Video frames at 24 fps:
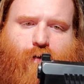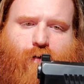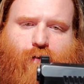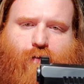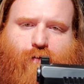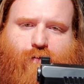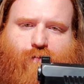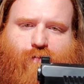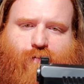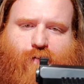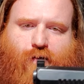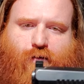
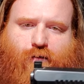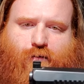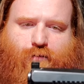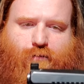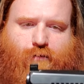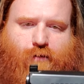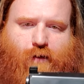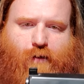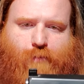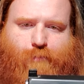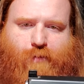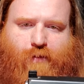So
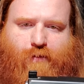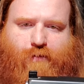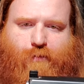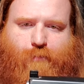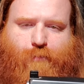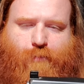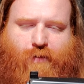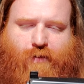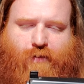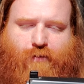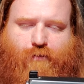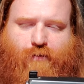I bought the
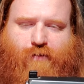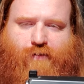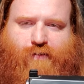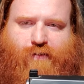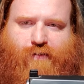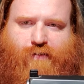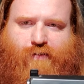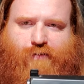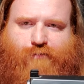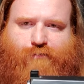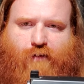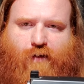
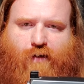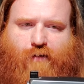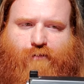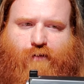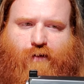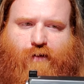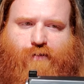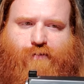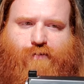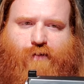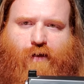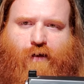
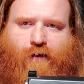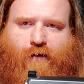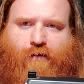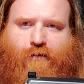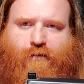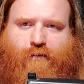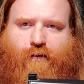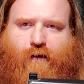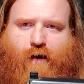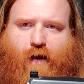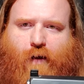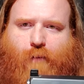P365XL
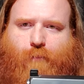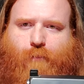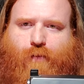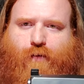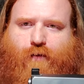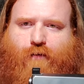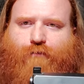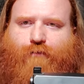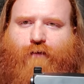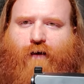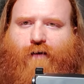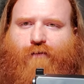and put a
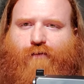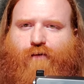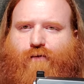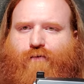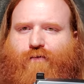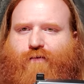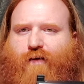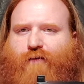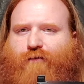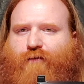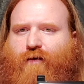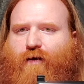
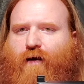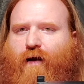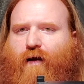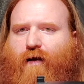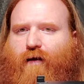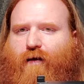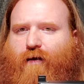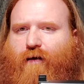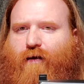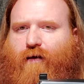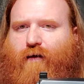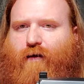
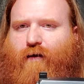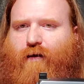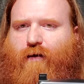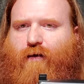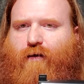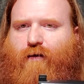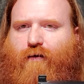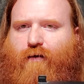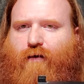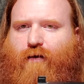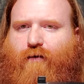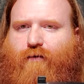507K2
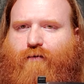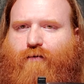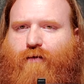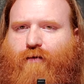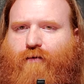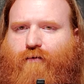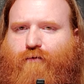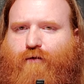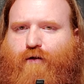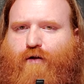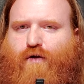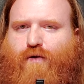
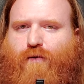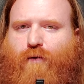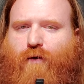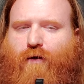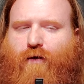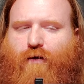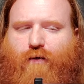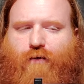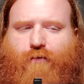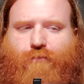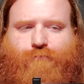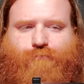on
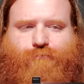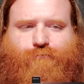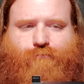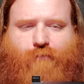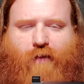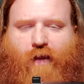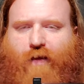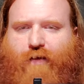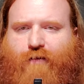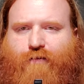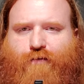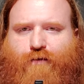it,
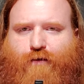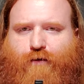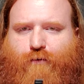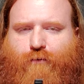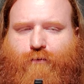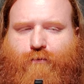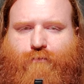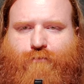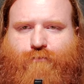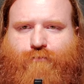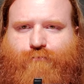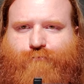X2,
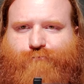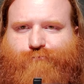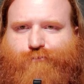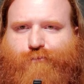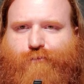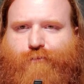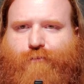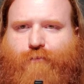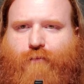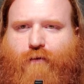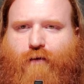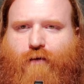
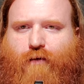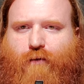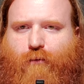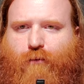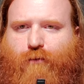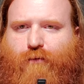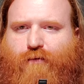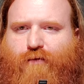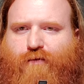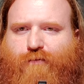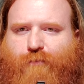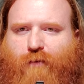with
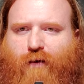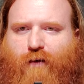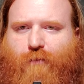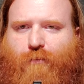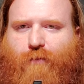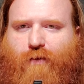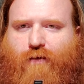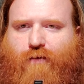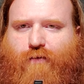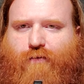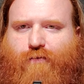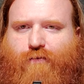the small
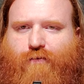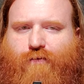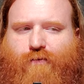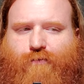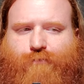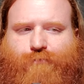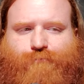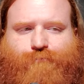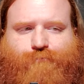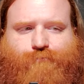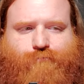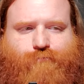buttons.
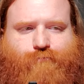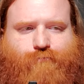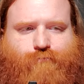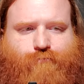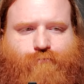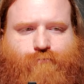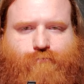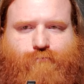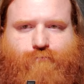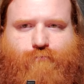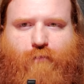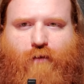
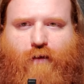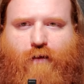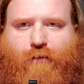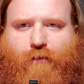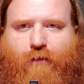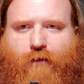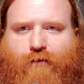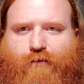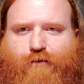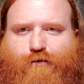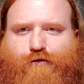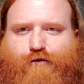
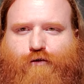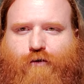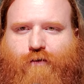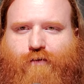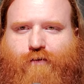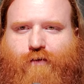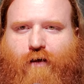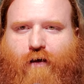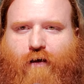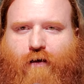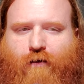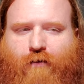Thanks,
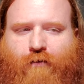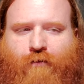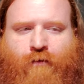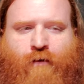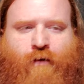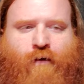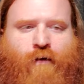Trigicon.